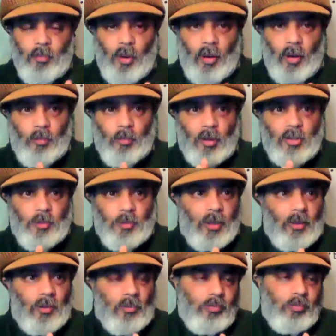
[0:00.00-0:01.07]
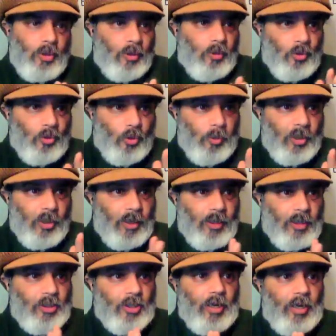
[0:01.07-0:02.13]
I, I spend, you know, normally at
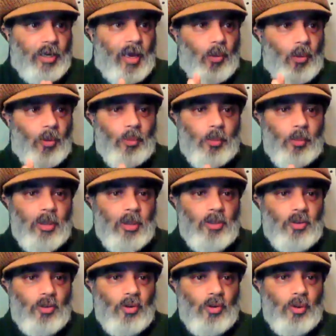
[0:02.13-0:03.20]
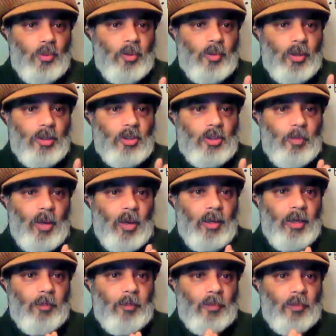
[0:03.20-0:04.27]
least an hour with each group
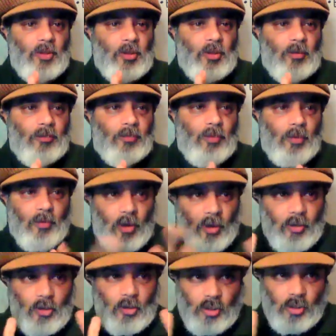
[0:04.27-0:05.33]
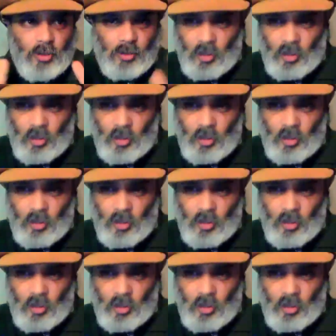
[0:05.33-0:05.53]
explaining. So I've, I've kind of just